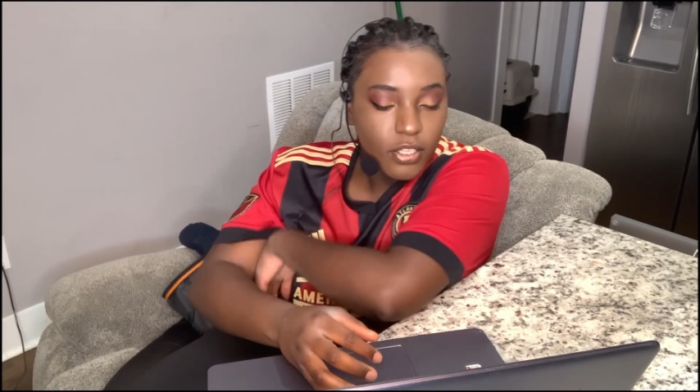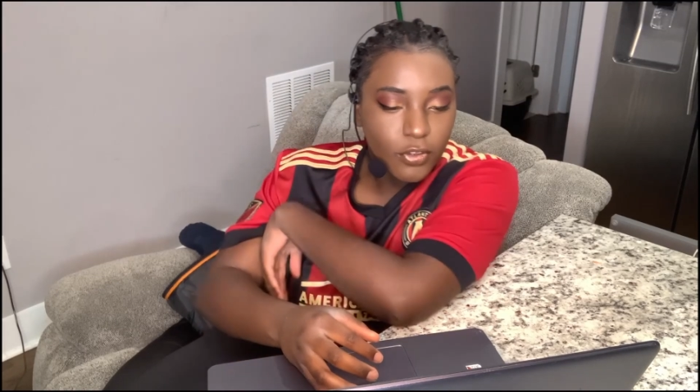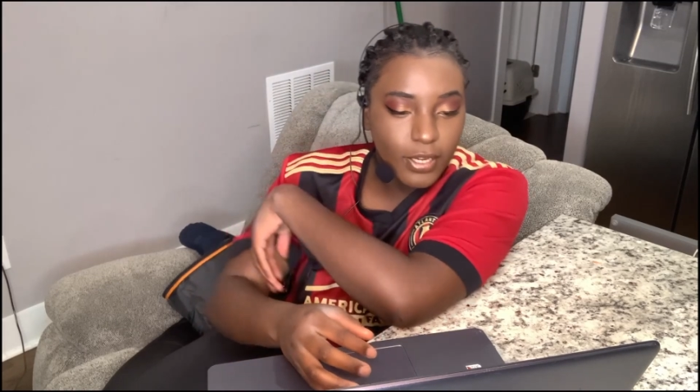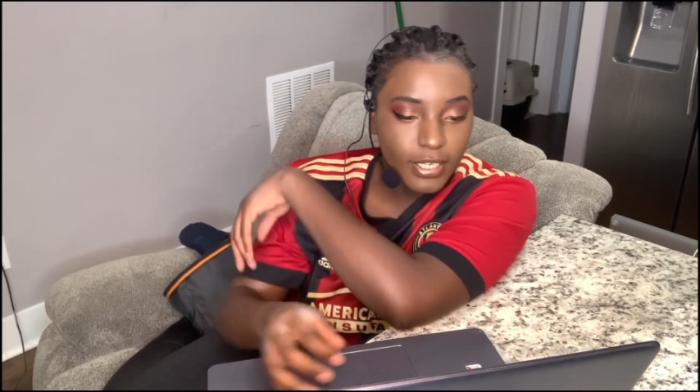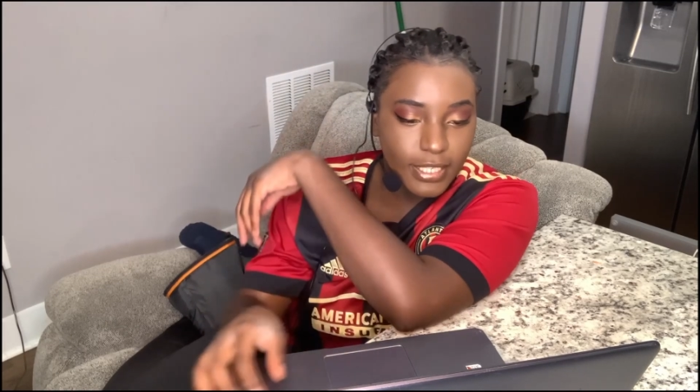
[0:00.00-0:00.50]

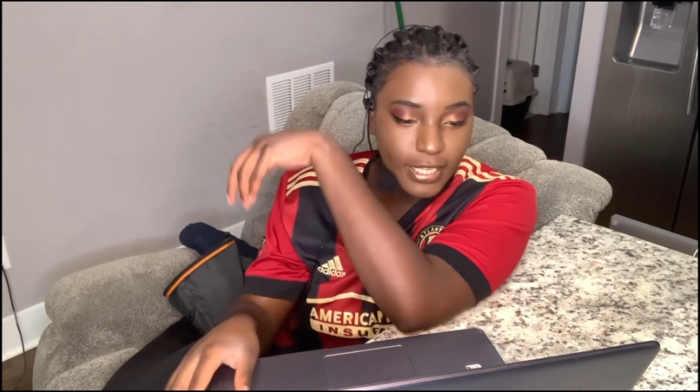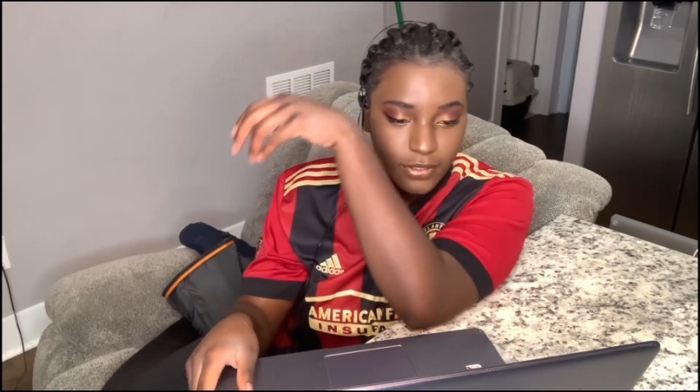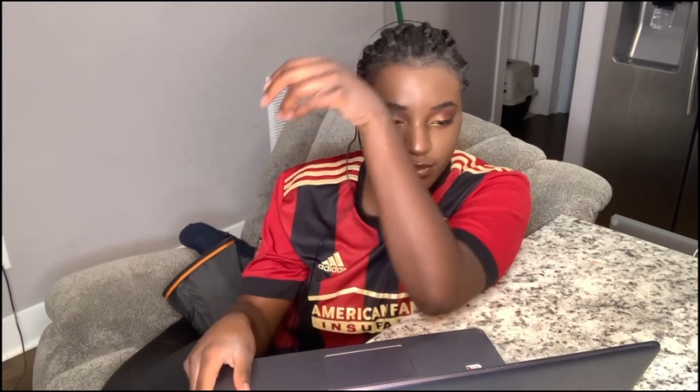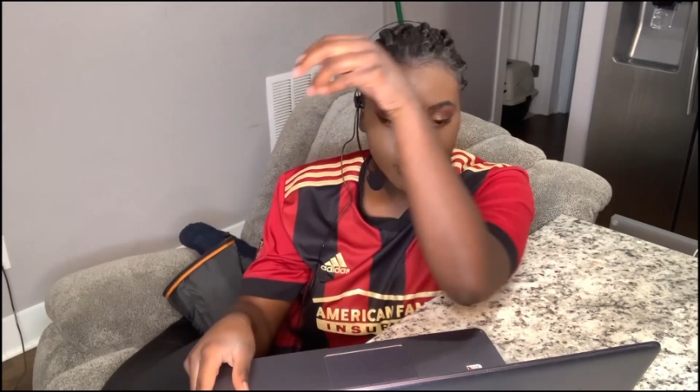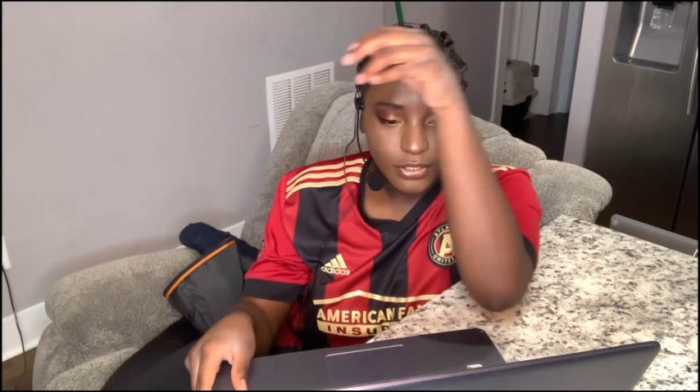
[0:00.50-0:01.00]
Credit
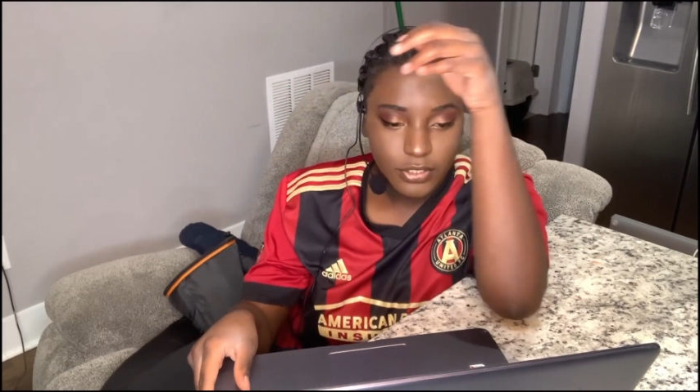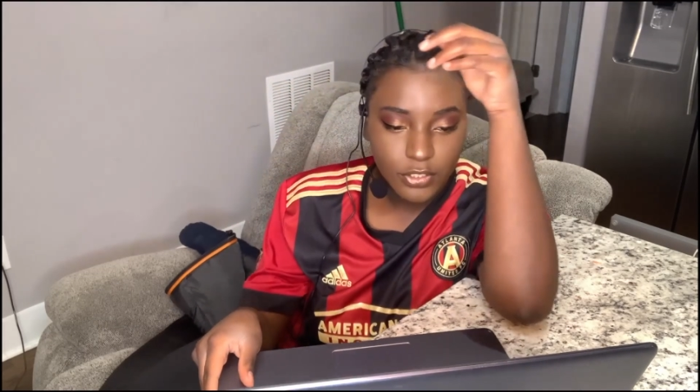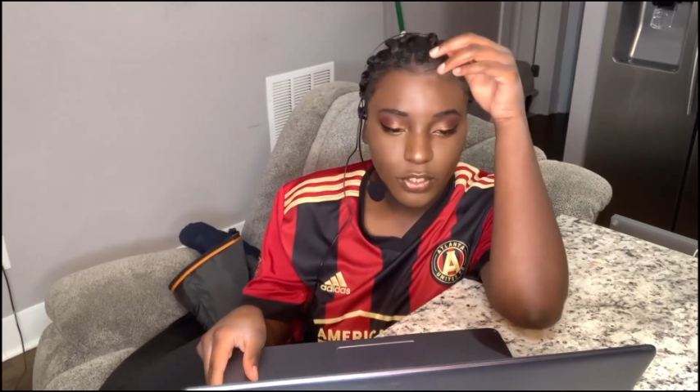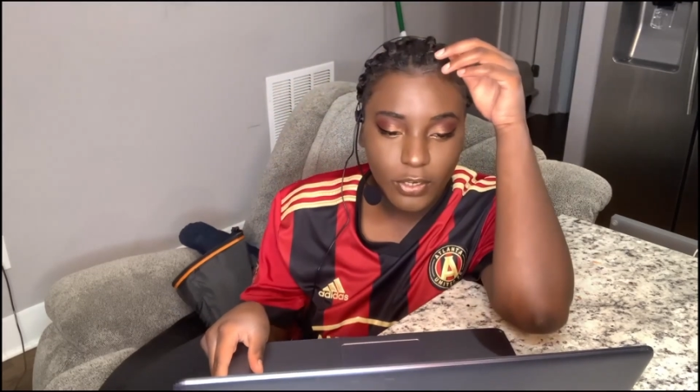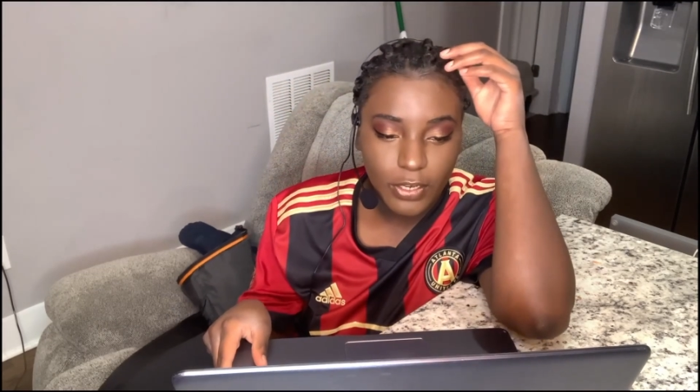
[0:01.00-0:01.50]
accounts.
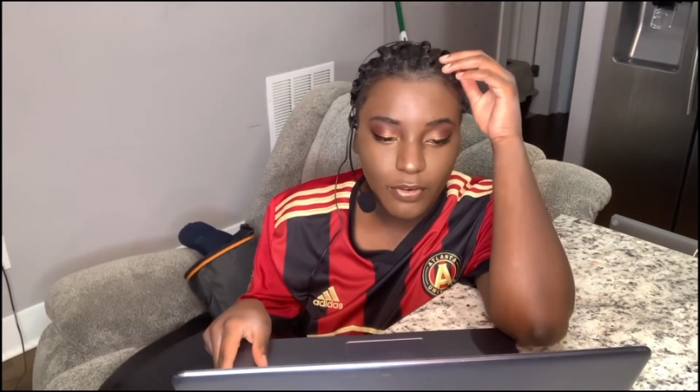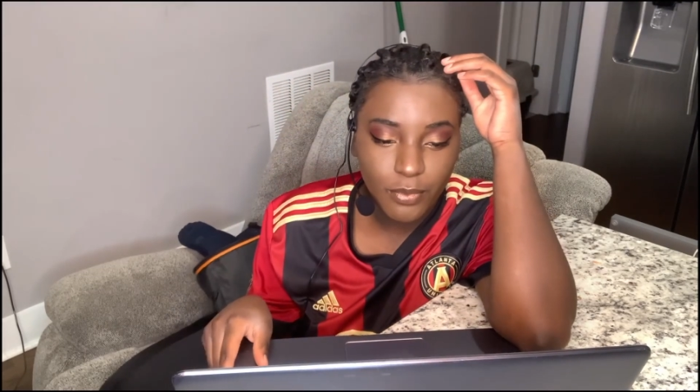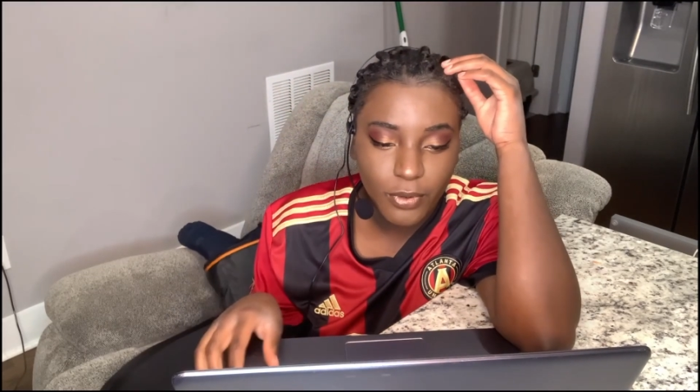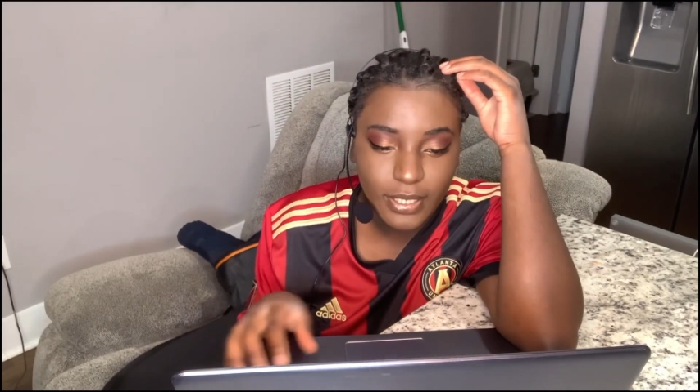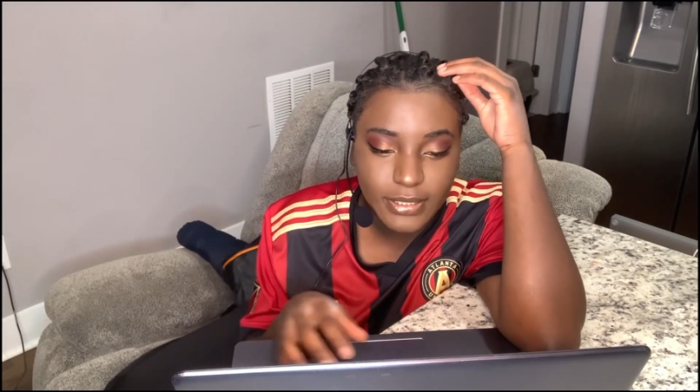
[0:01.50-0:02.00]
Your credit
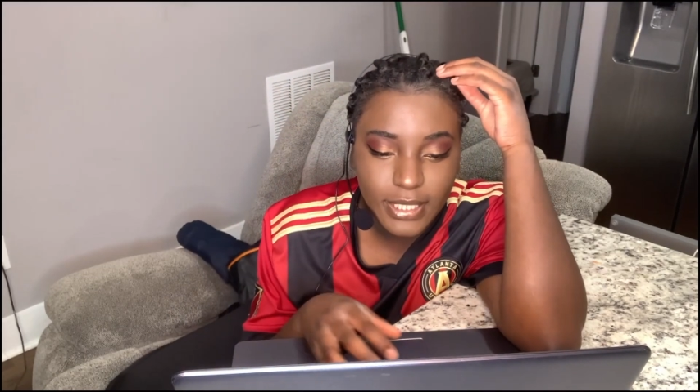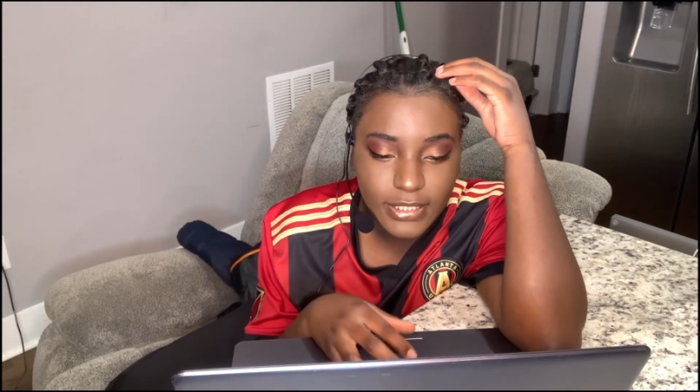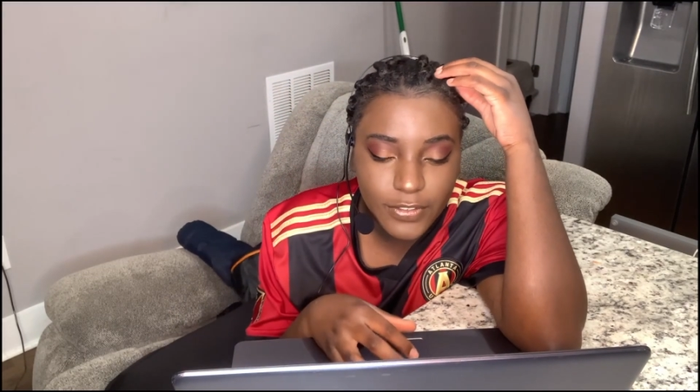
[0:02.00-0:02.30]
report contains